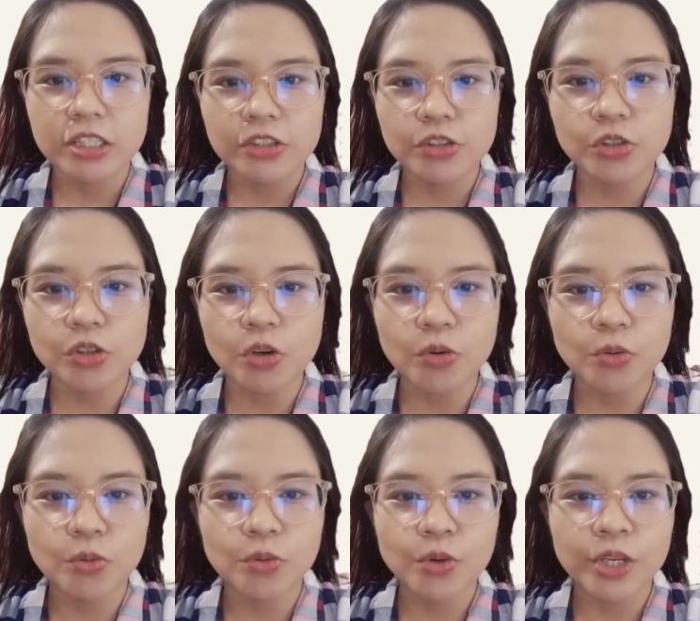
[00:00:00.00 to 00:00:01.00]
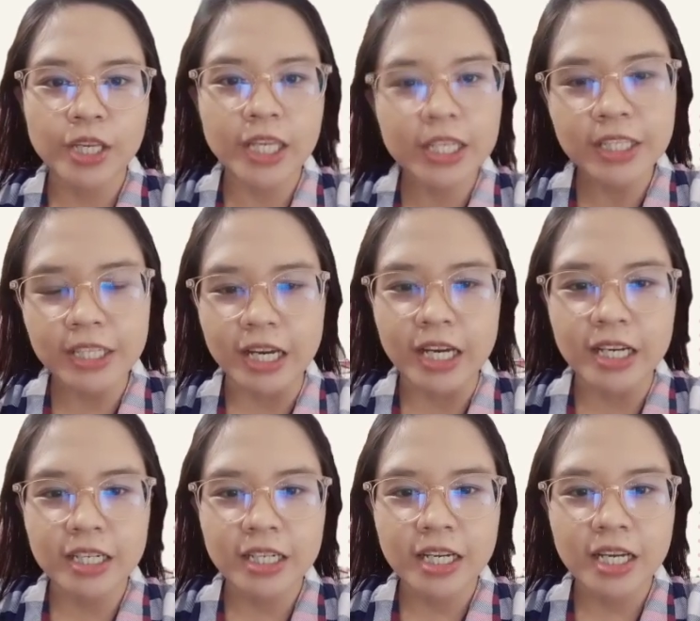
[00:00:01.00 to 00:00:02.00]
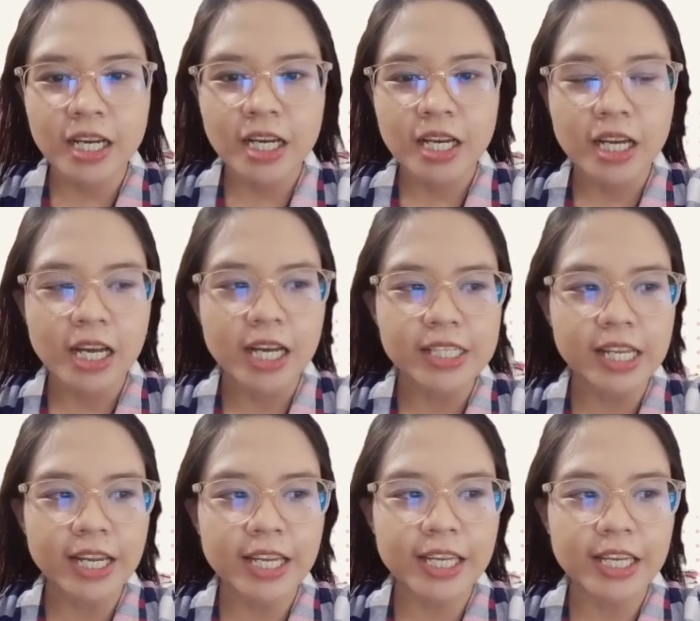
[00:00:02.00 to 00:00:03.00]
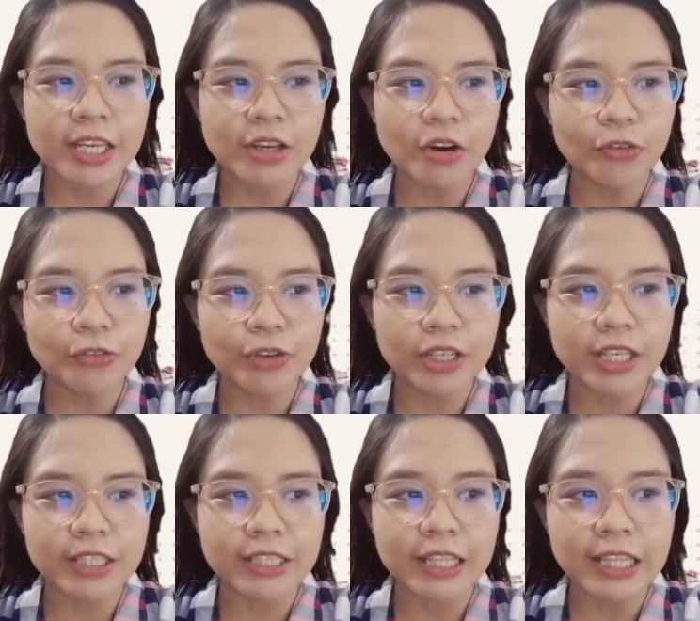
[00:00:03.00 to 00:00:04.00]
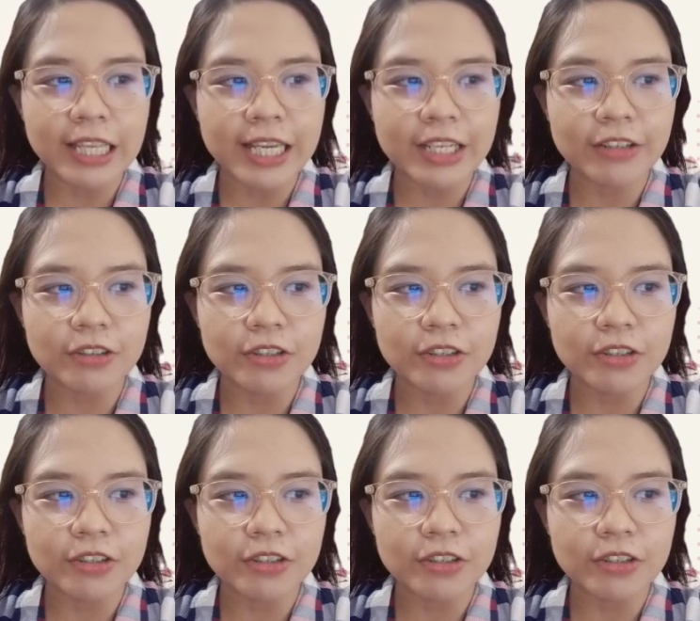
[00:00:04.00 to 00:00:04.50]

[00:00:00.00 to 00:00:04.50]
So India has often a delayed